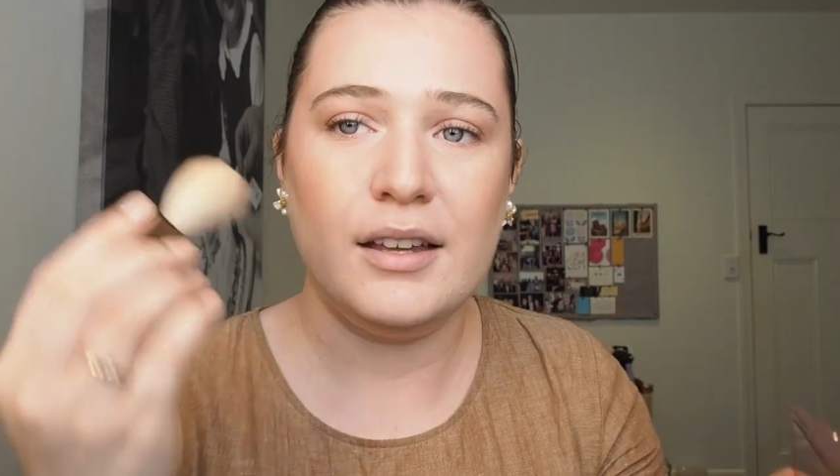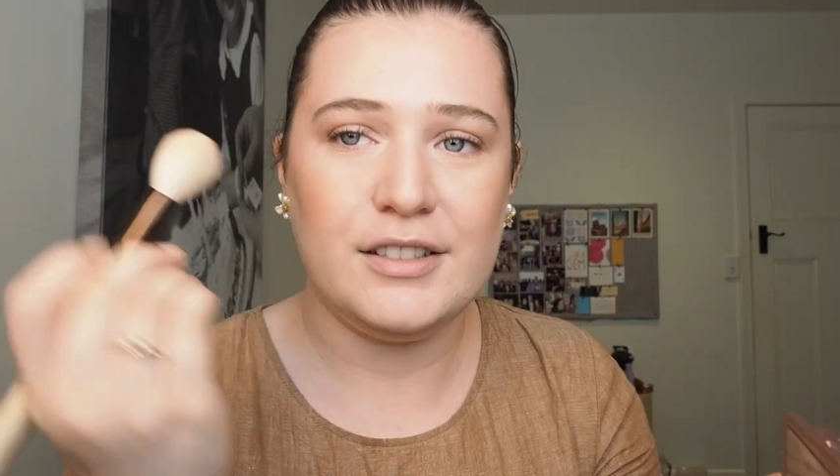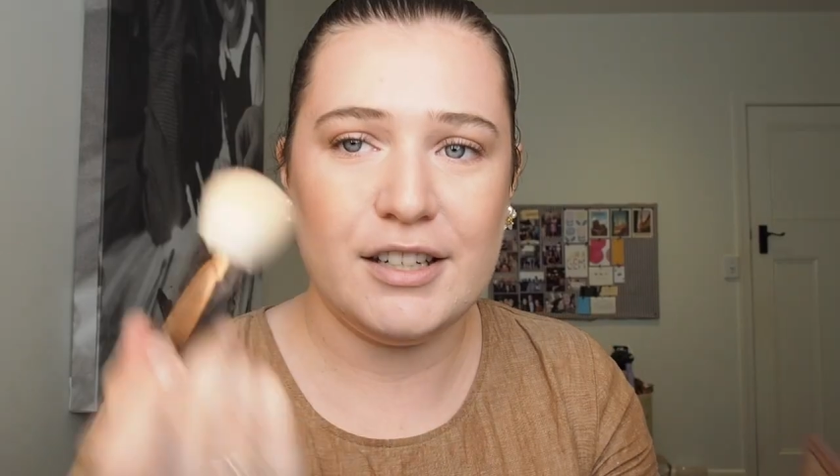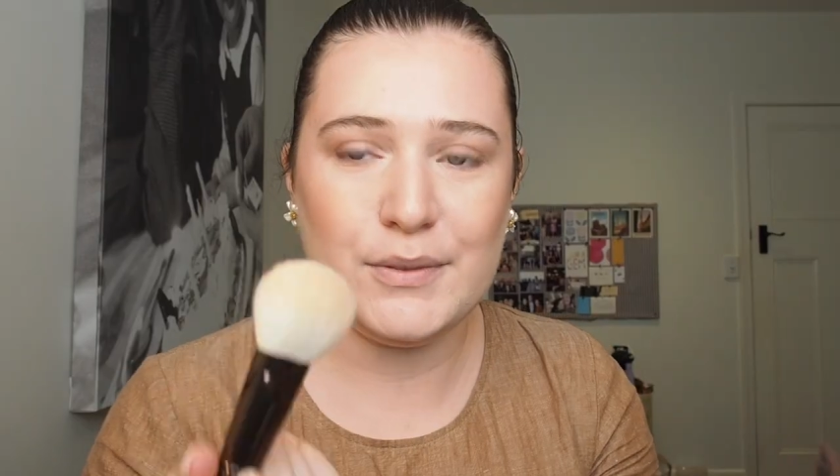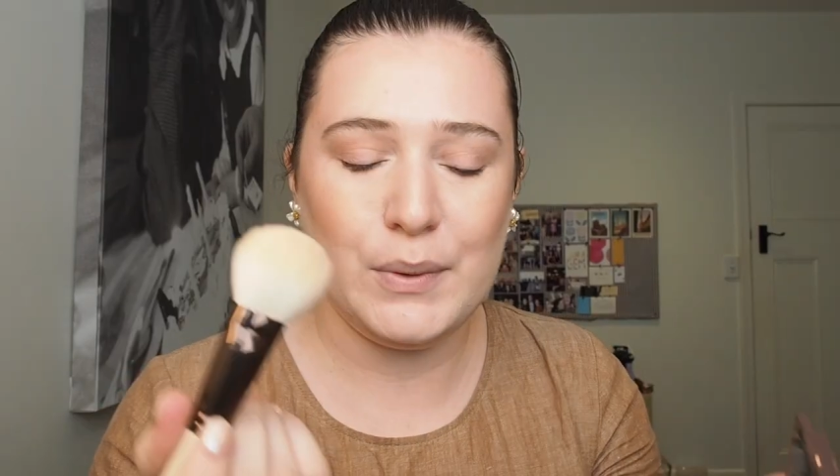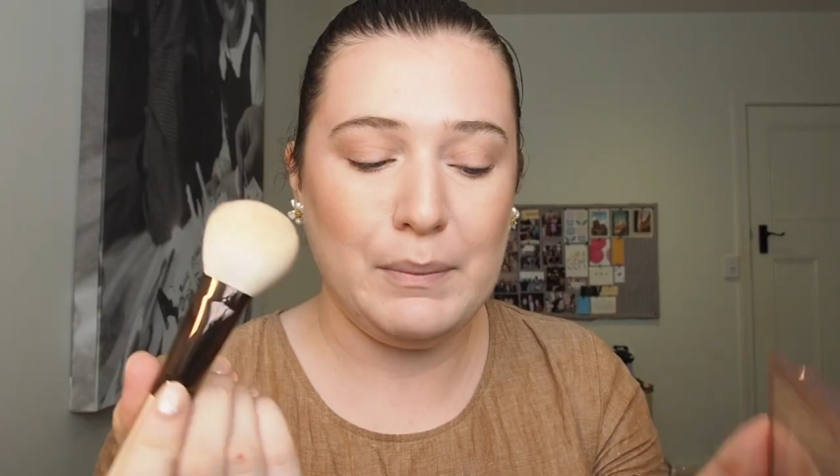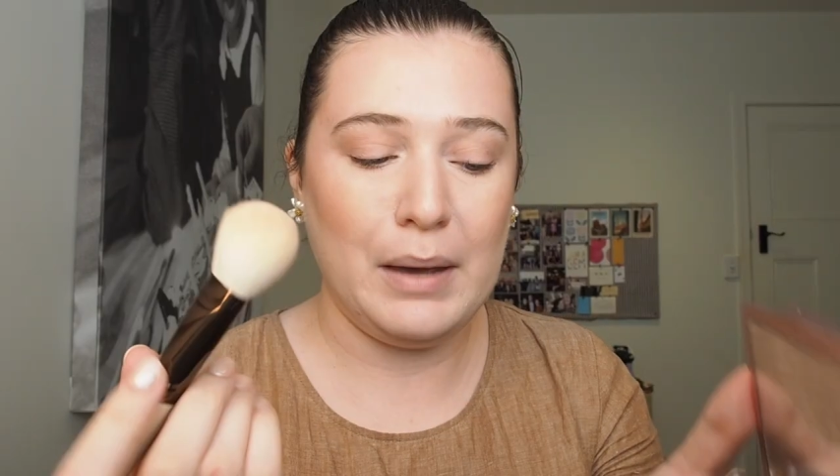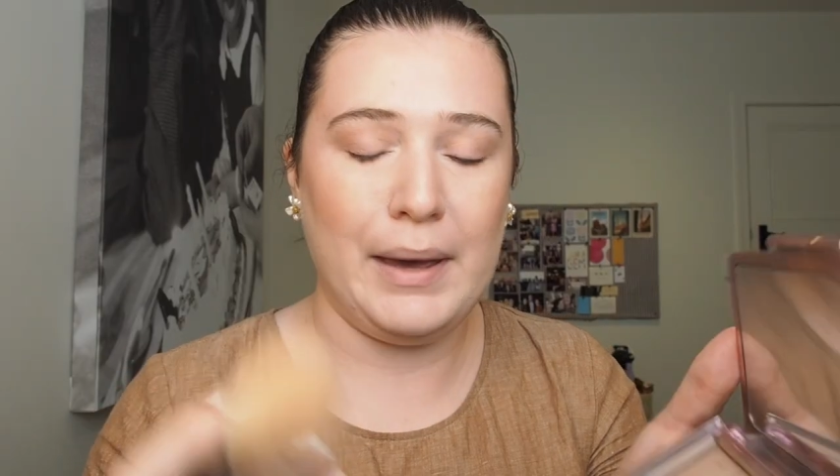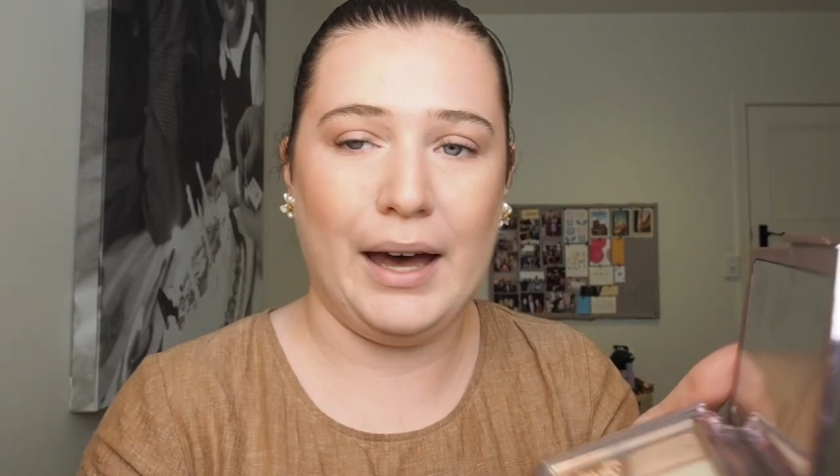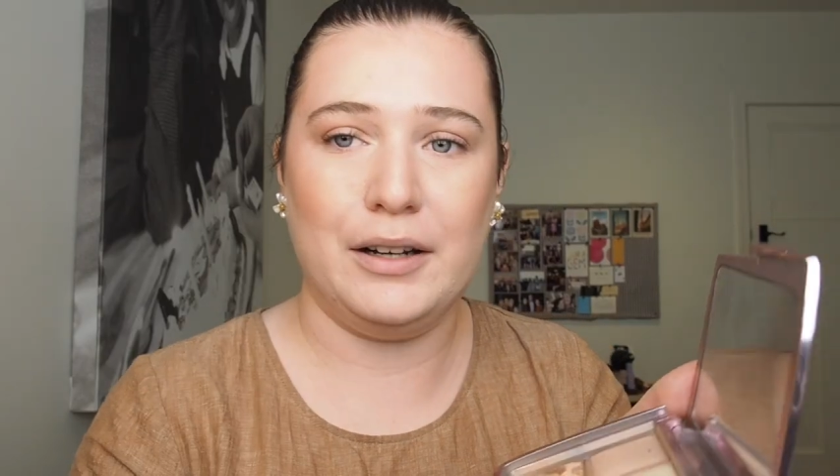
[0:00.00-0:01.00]
Just with my
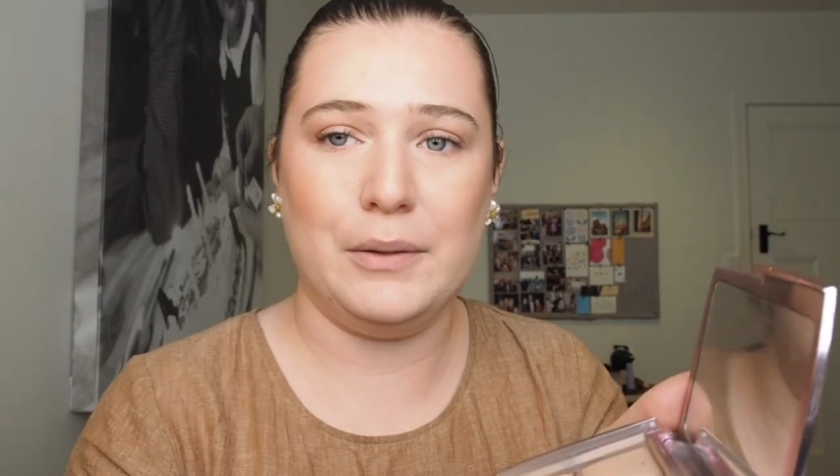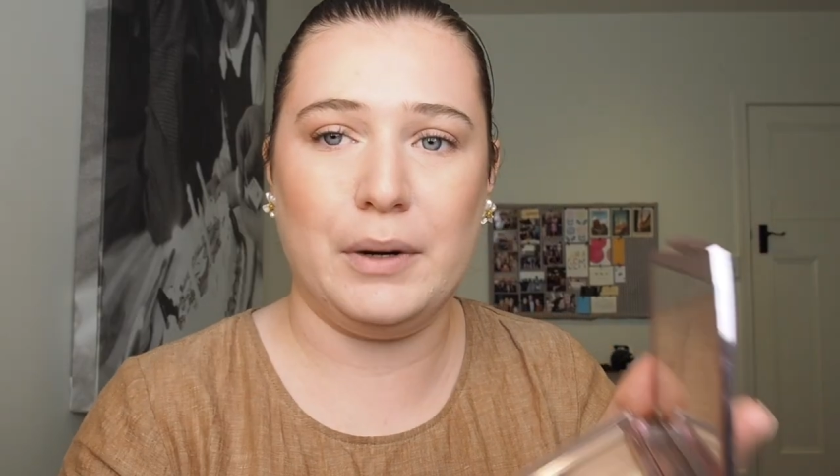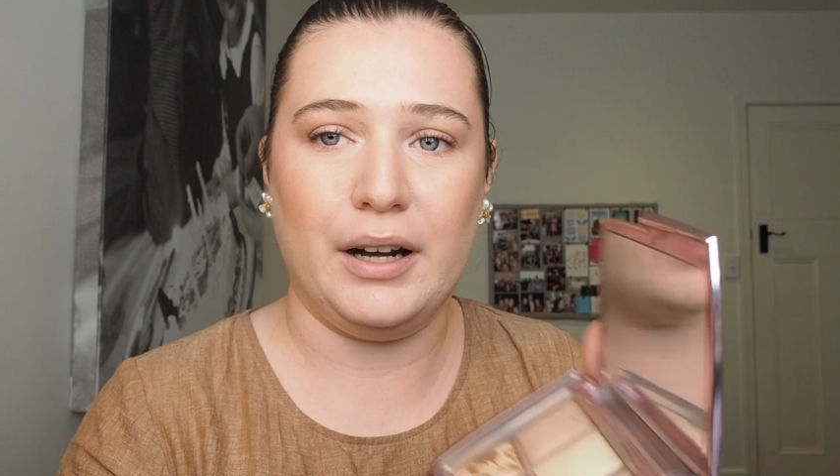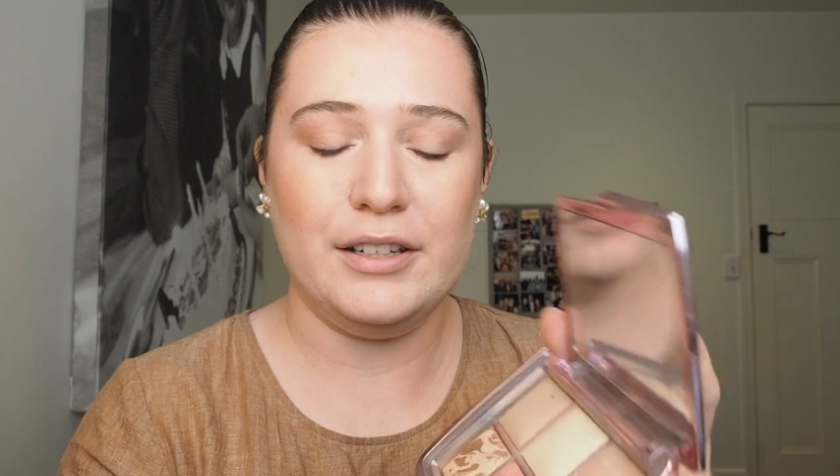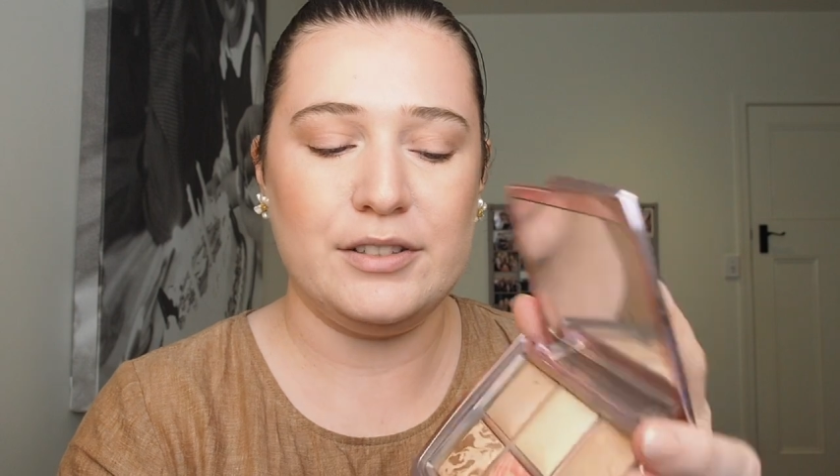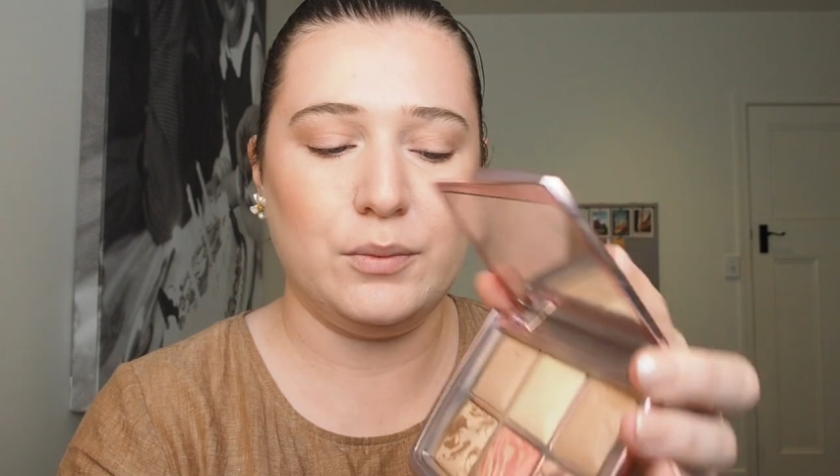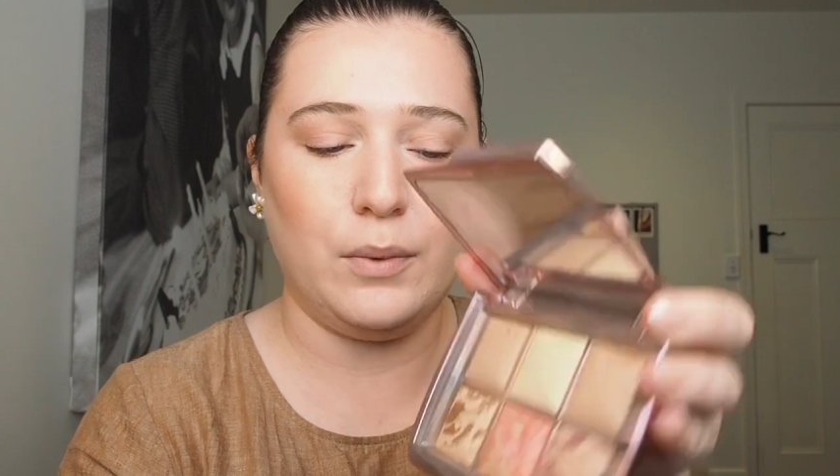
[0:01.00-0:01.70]
powder brush,